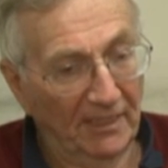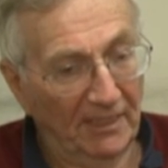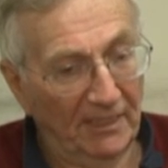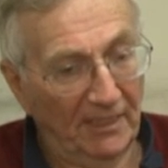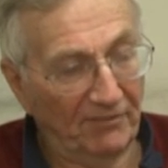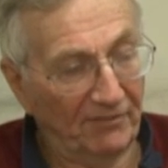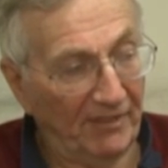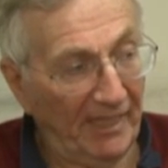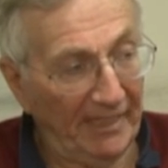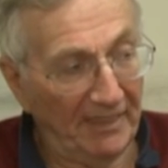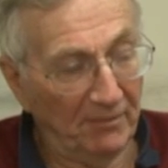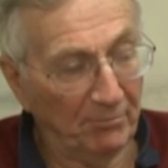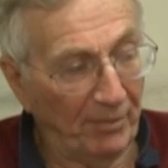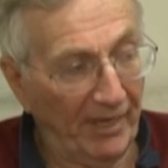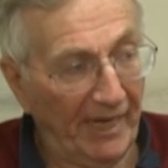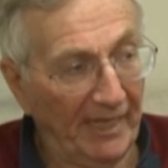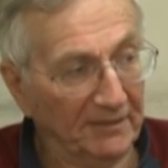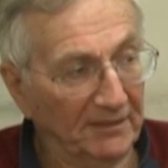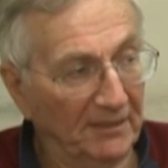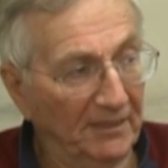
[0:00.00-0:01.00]
if that
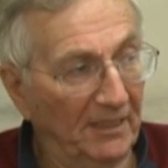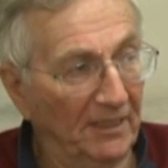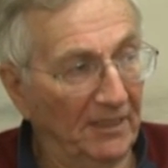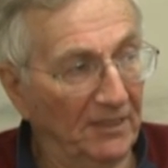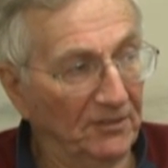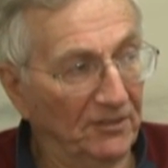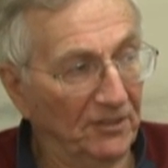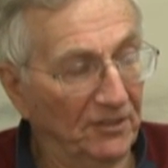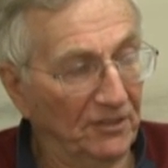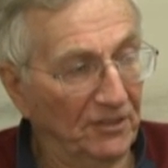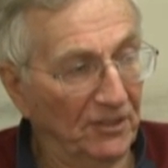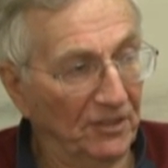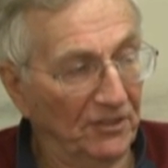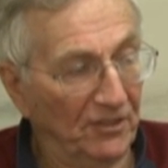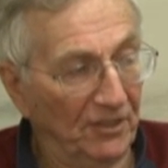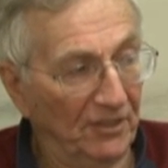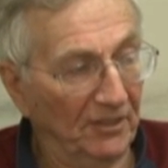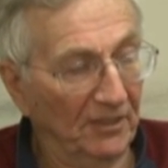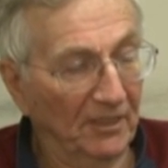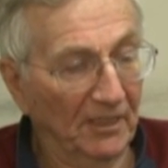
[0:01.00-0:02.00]
impacted on his
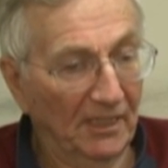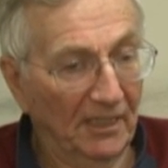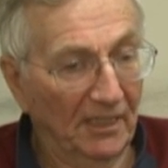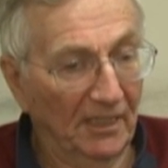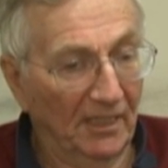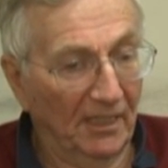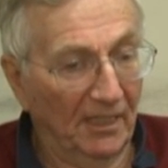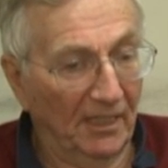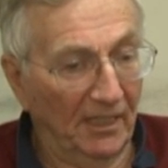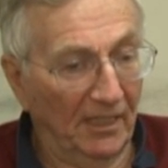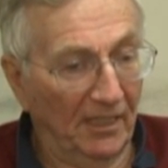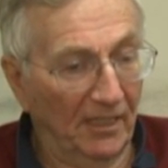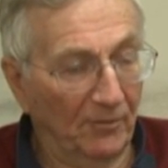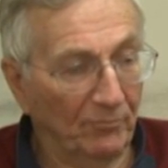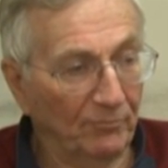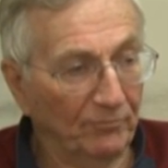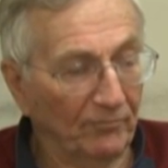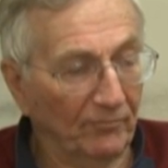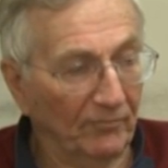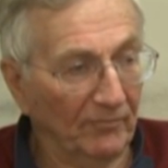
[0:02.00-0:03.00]
decision,
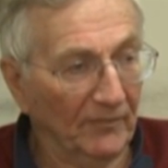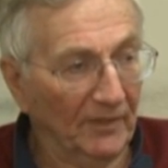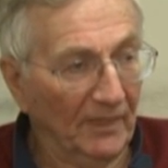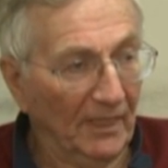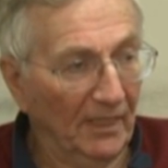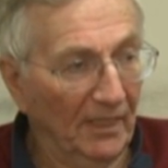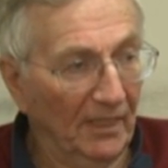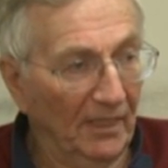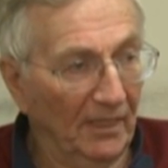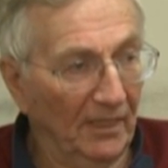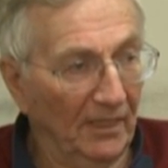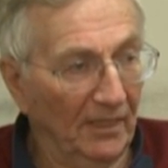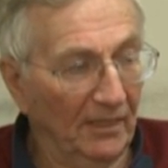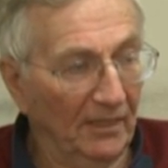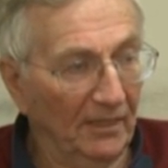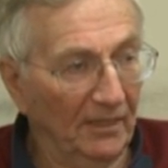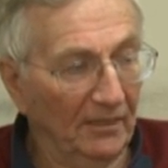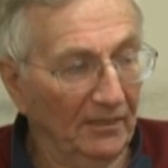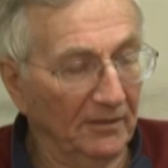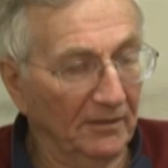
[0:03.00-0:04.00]
my
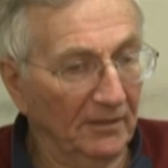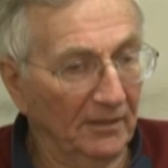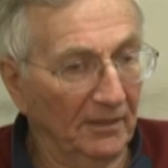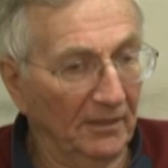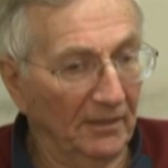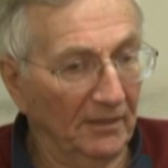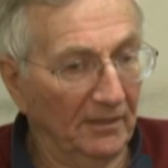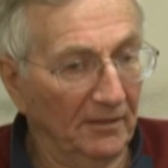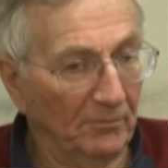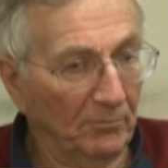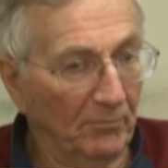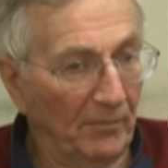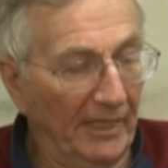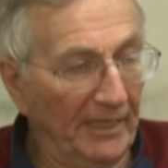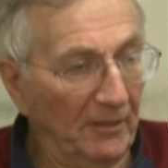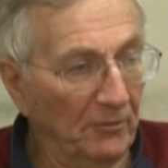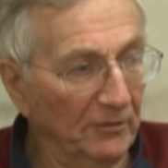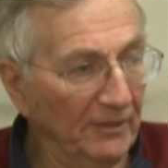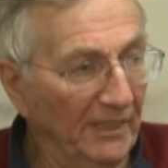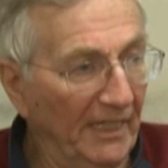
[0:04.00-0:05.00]

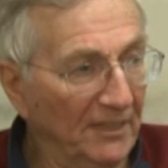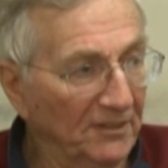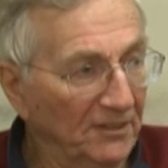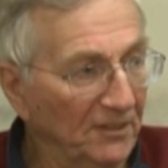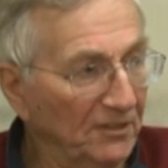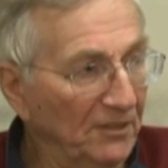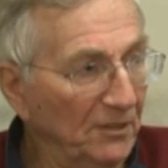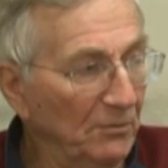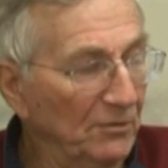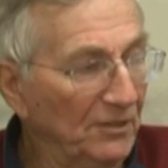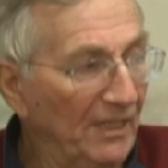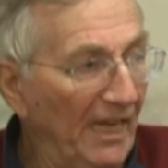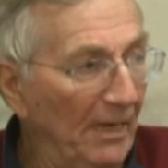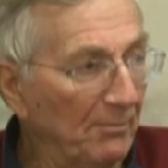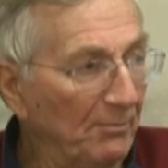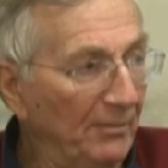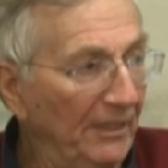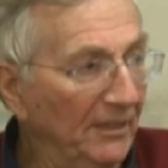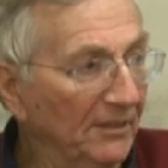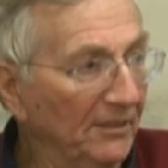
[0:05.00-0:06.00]
own guess is he was
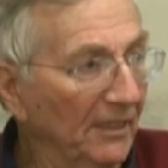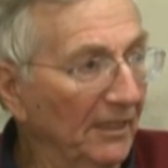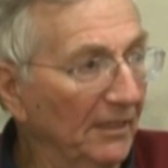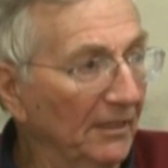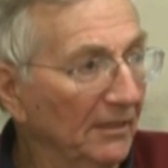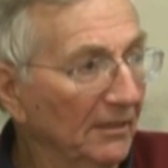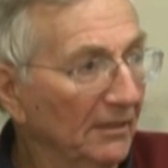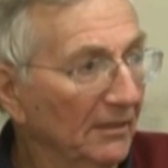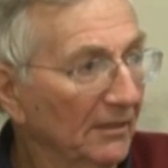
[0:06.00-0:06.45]
happy it did,